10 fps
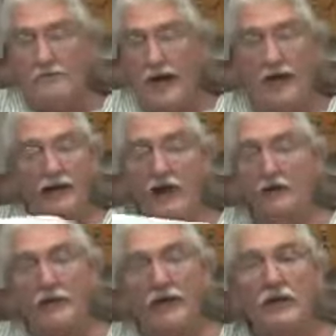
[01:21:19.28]
Patty,
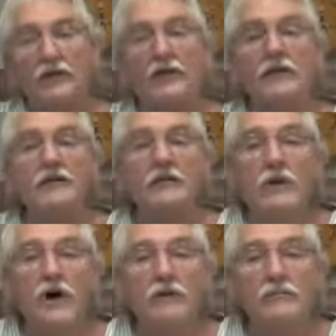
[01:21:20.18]
don't be looking in the
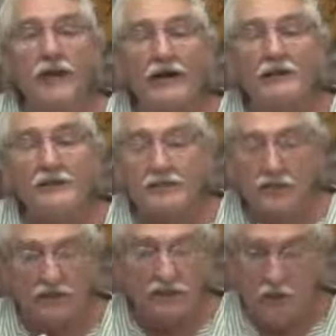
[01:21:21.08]
wrong places.
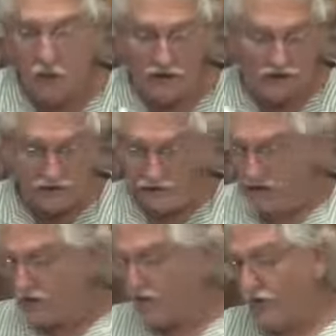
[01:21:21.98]
There's always a
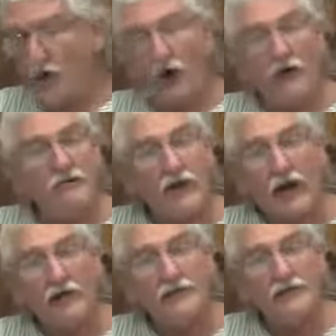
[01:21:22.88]
cure for all of
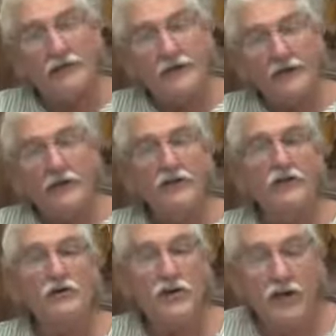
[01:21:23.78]
that.
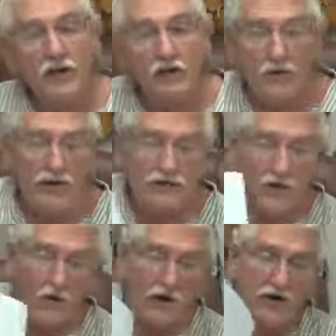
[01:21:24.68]
You clean and
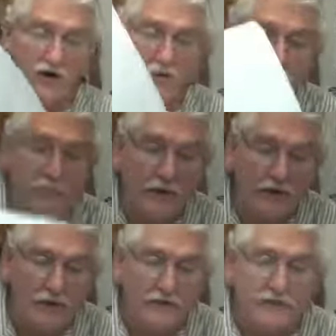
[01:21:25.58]
restore. You
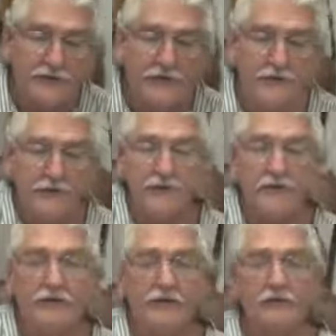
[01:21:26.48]
rebuild.
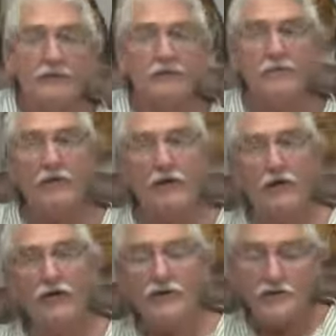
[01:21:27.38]
You
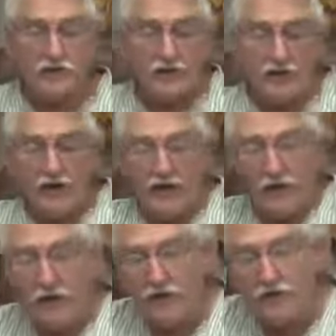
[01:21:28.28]
know, these are
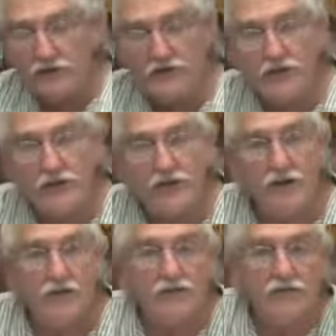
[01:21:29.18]
genetic weaknesses in
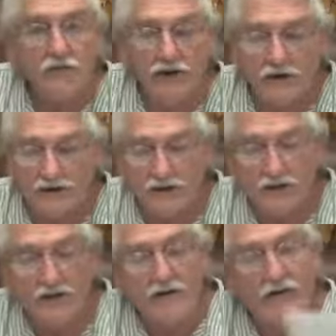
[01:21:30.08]
kids when it gets
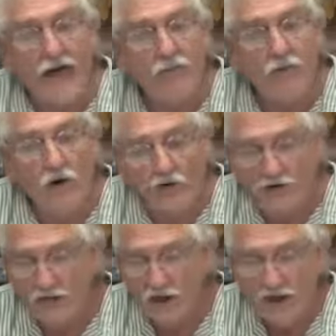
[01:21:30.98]
into the type
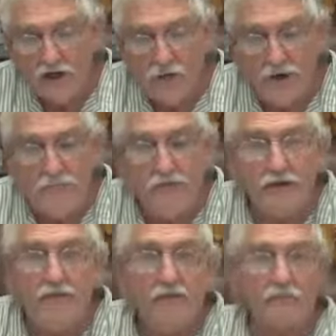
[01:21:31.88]
1s,
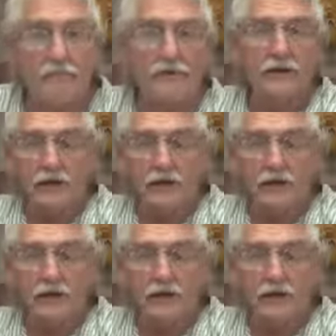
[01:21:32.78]
rebuild them.